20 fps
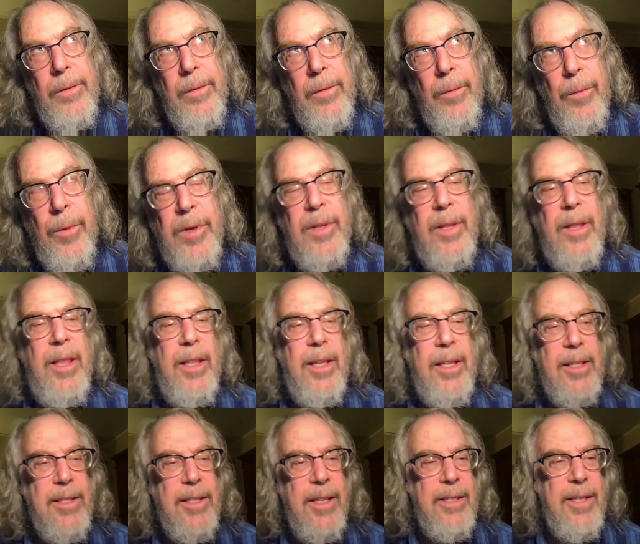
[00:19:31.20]
One of the
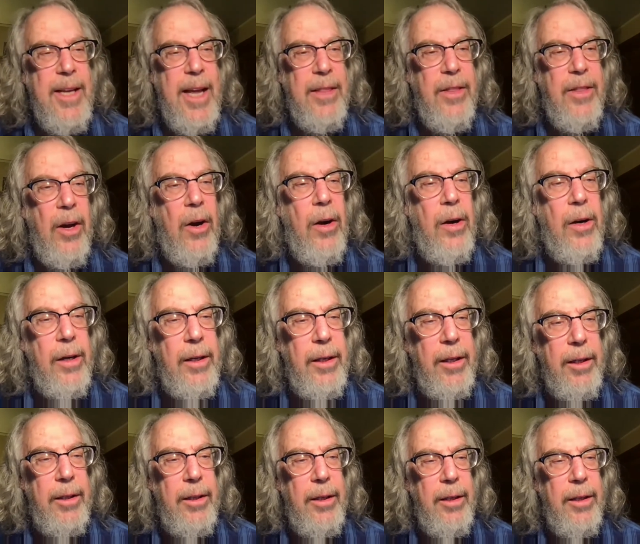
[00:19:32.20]
things that's at the
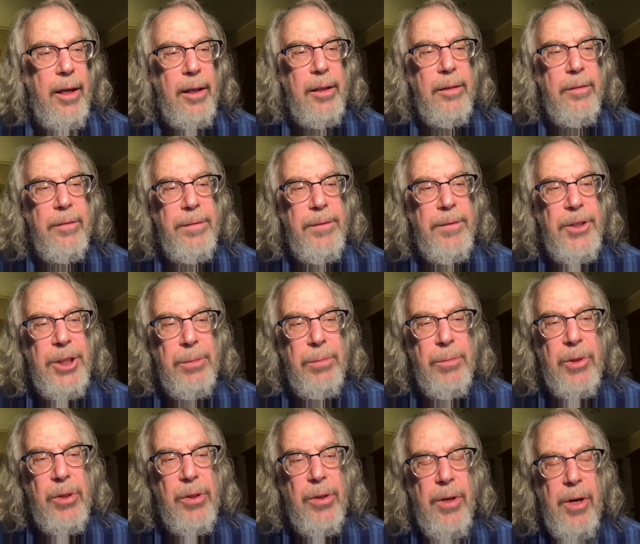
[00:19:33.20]
heart of Jim
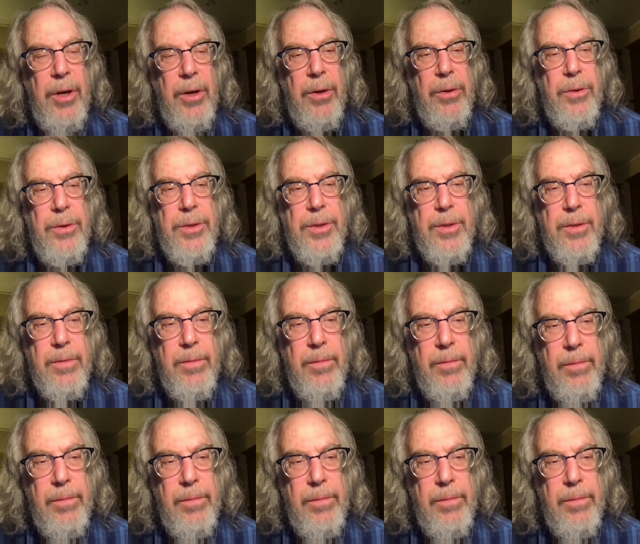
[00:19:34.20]
Crow's